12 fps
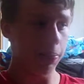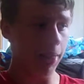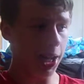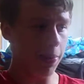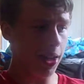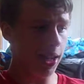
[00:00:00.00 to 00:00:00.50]

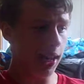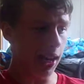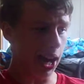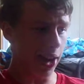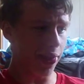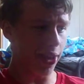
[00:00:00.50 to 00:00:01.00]
Maybe.
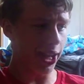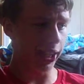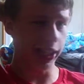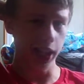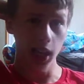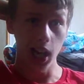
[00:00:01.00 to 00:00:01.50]
I
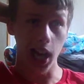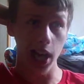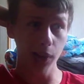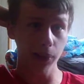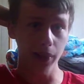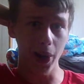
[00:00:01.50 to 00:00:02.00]
think."
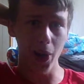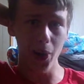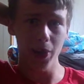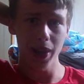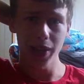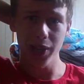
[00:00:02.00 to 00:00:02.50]
I don't
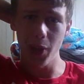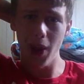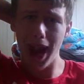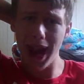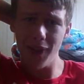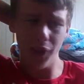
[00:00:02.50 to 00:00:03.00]
know.
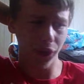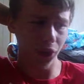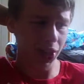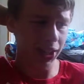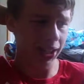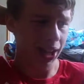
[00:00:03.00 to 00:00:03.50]
Do I have a
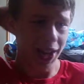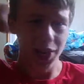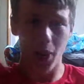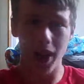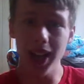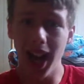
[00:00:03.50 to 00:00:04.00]
friend?
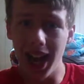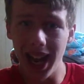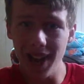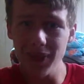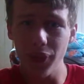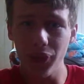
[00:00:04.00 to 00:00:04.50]
Do I not
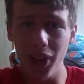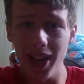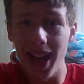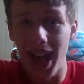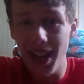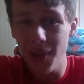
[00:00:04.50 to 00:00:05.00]
have a
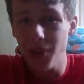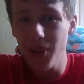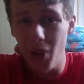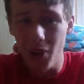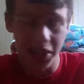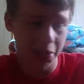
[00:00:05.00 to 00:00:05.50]
friend? I
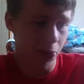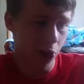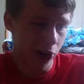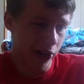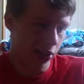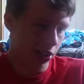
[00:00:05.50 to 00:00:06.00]
don't know
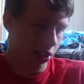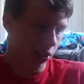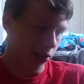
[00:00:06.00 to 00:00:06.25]
anymore.